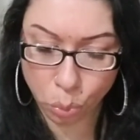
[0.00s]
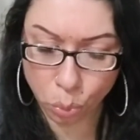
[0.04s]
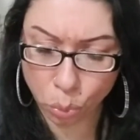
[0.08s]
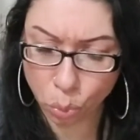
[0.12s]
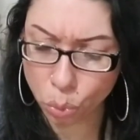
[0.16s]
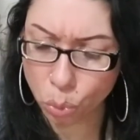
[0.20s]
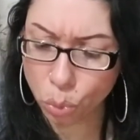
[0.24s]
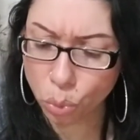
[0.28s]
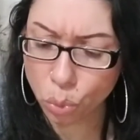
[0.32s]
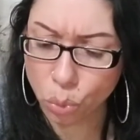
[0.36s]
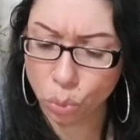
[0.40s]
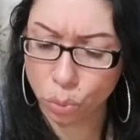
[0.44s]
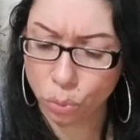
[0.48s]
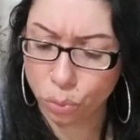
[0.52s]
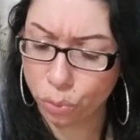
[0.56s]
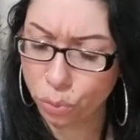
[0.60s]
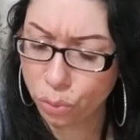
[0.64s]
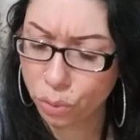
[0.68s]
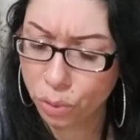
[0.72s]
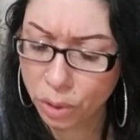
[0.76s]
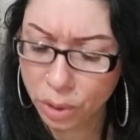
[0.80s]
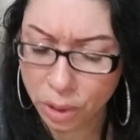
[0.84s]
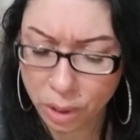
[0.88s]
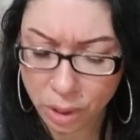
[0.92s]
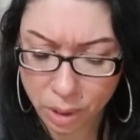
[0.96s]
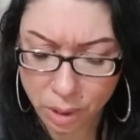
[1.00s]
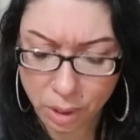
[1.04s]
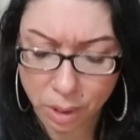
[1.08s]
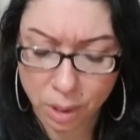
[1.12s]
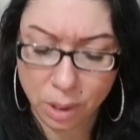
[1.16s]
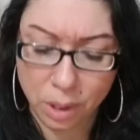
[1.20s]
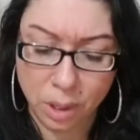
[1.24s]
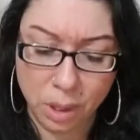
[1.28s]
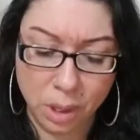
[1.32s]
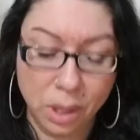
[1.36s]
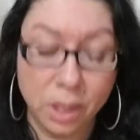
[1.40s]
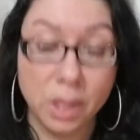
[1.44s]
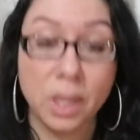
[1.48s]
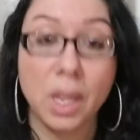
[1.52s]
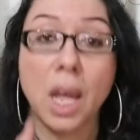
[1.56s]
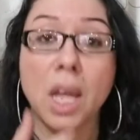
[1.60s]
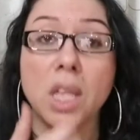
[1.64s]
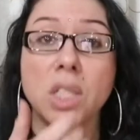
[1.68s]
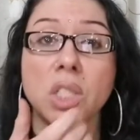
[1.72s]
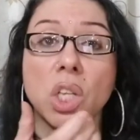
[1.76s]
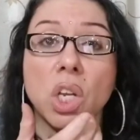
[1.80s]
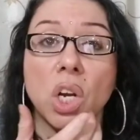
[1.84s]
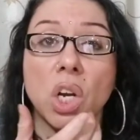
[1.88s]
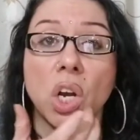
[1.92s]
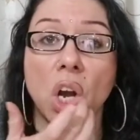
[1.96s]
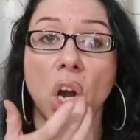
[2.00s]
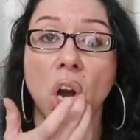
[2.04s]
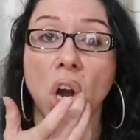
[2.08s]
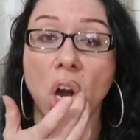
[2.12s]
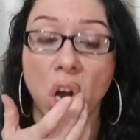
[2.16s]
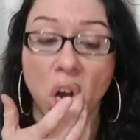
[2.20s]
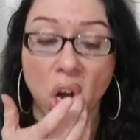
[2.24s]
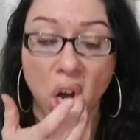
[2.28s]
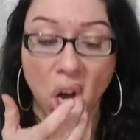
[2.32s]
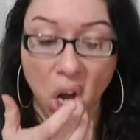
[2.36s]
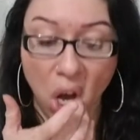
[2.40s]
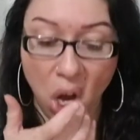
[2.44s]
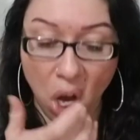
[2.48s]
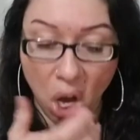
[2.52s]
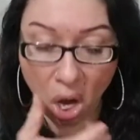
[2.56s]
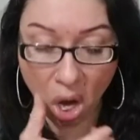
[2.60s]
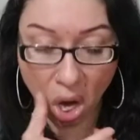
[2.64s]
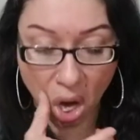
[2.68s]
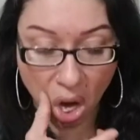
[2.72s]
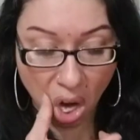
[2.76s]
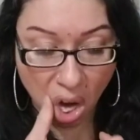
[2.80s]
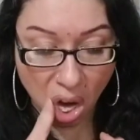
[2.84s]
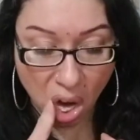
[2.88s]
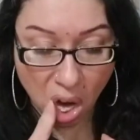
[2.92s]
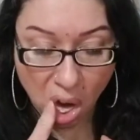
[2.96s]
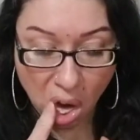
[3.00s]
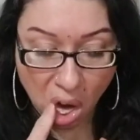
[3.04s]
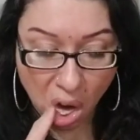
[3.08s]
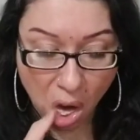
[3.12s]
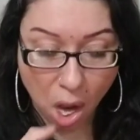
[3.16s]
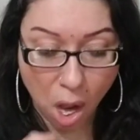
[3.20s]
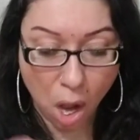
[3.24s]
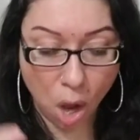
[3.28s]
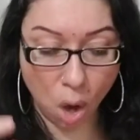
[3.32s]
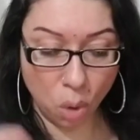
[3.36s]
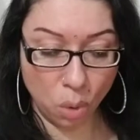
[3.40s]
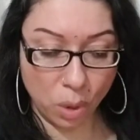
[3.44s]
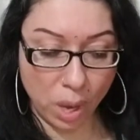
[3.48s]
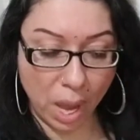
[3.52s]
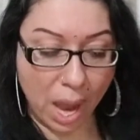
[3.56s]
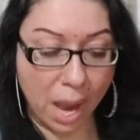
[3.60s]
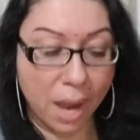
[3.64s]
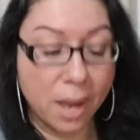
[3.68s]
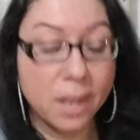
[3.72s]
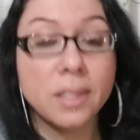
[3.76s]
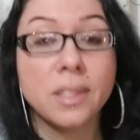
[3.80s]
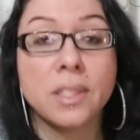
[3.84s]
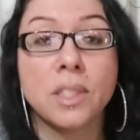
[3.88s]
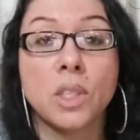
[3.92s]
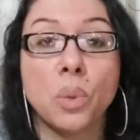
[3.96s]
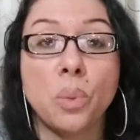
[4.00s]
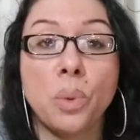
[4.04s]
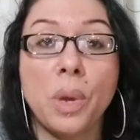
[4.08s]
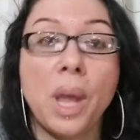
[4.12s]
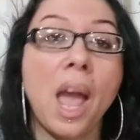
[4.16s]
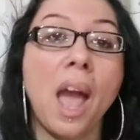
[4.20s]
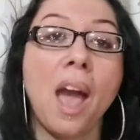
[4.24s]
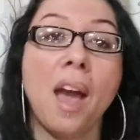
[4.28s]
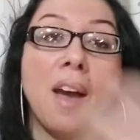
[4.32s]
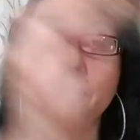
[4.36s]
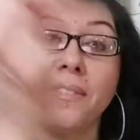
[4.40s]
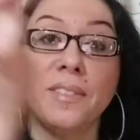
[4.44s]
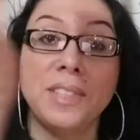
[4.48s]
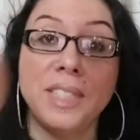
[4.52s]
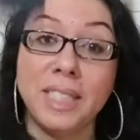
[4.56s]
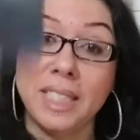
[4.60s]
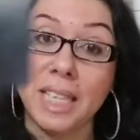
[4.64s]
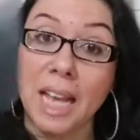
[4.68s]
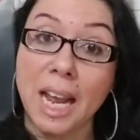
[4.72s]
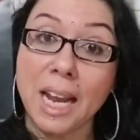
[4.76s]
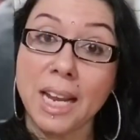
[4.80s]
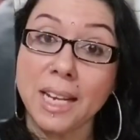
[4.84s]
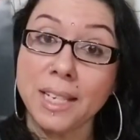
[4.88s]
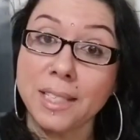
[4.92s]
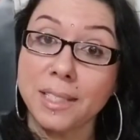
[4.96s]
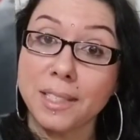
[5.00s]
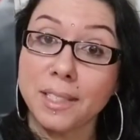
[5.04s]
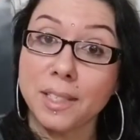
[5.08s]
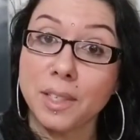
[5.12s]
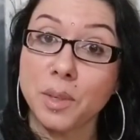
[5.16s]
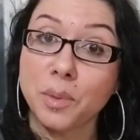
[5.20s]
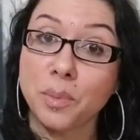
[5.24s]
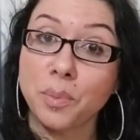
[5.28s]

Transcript: Oof. That's going to hurt. Okay. So we have date